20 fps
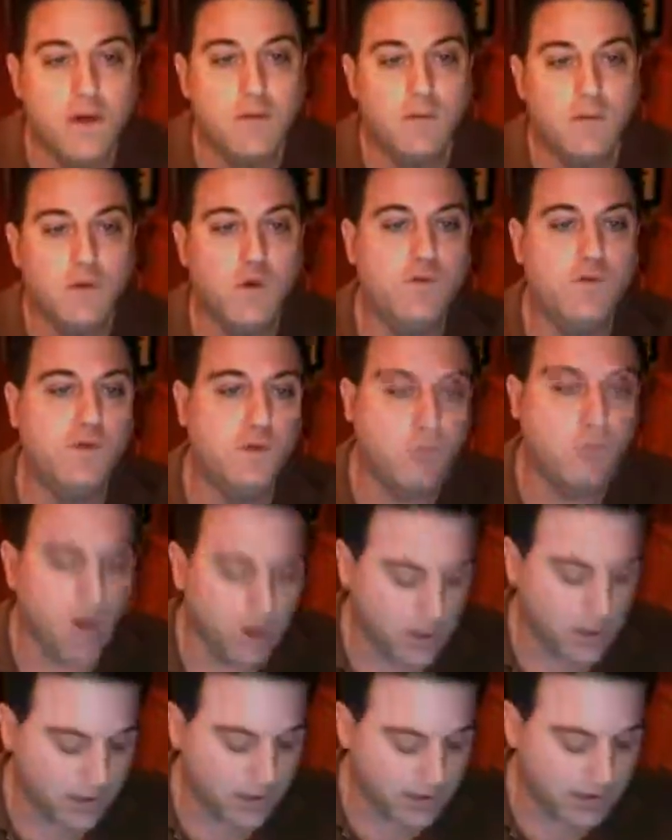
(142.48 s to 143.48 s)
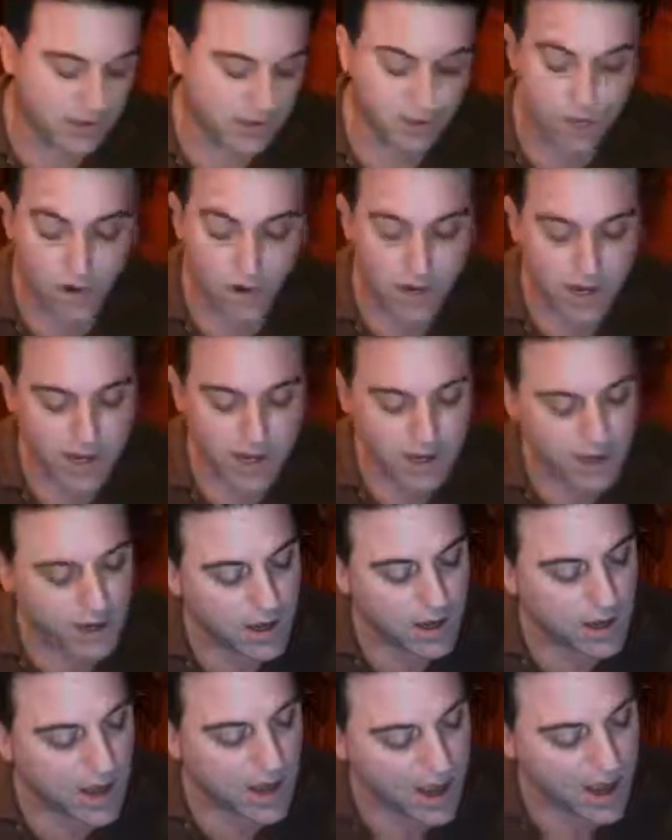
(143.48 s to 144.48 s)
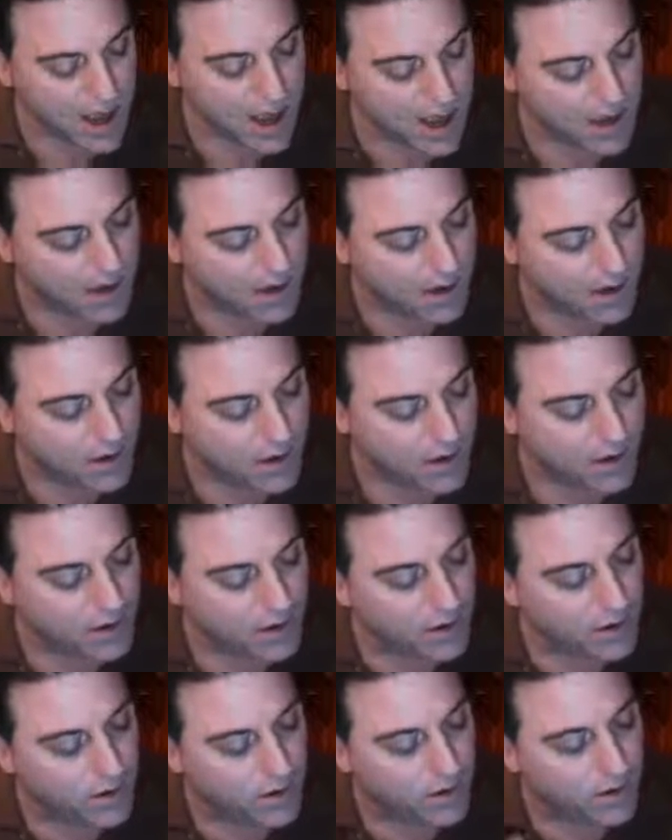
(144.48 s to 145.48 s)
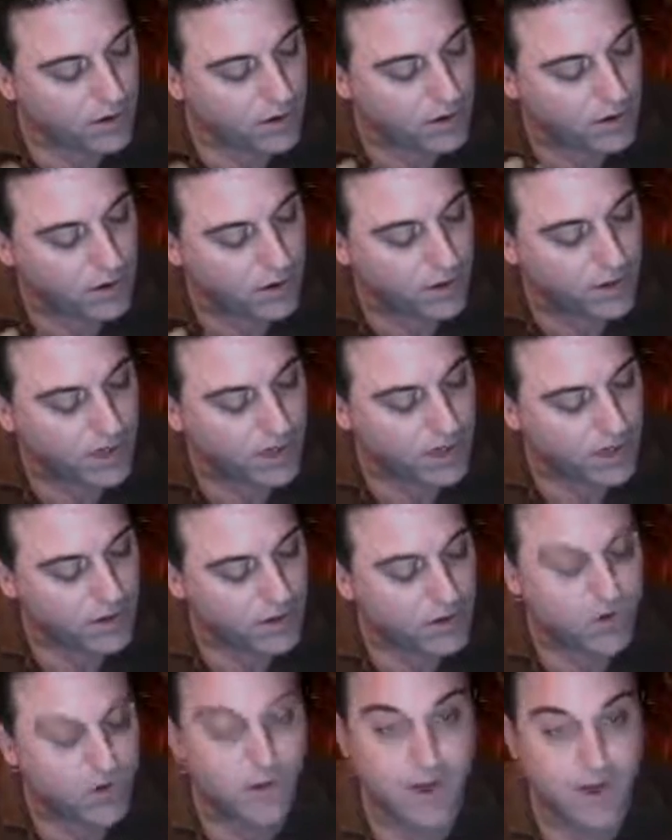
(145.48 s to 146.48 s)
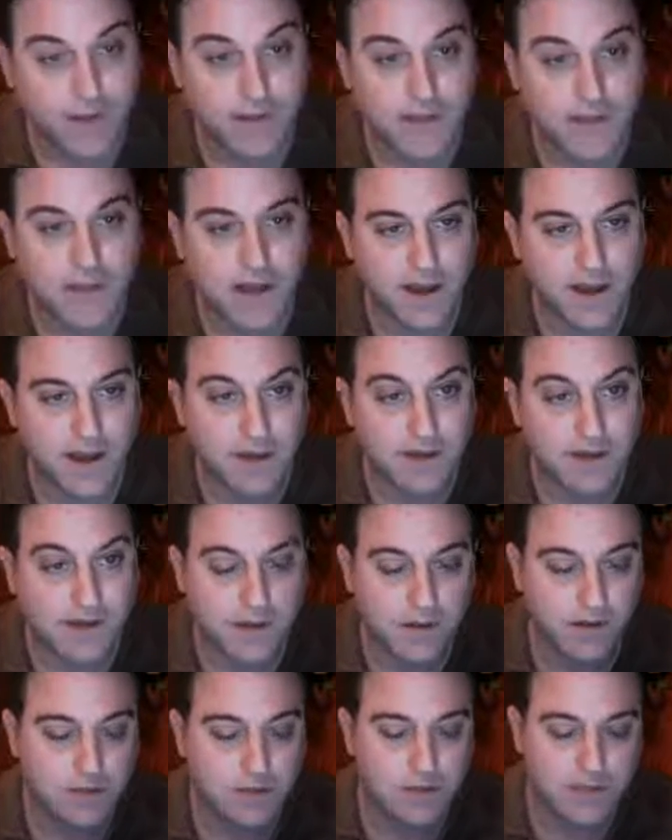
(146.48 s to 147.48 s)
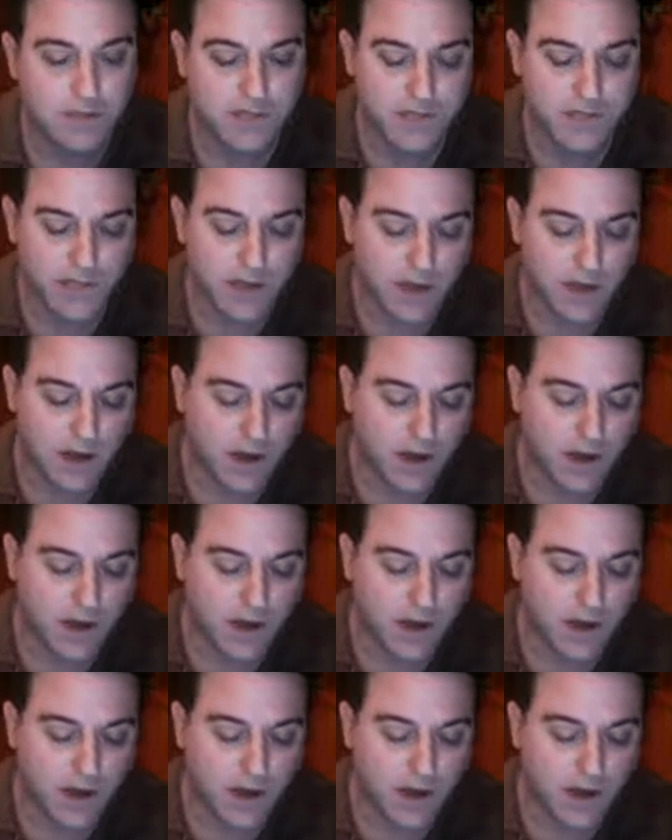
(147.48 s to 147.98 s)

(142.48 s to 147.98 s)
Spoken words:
moving parts to break, and you don't need a degree in science to use it.